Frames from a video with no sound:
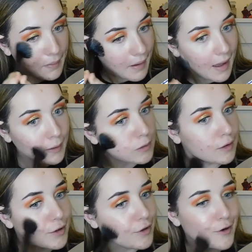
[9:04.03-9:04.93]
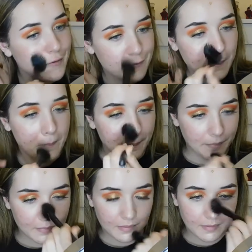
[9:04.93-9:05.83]
But I love
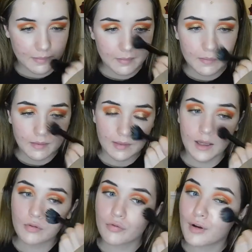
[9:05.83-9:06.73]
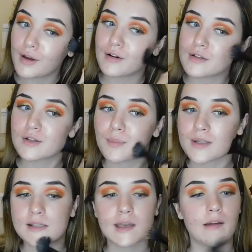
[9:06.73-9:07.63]
like fragrance on
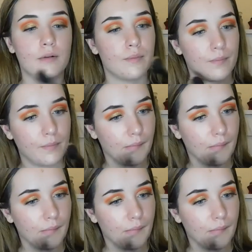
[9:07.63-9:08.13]
my skin.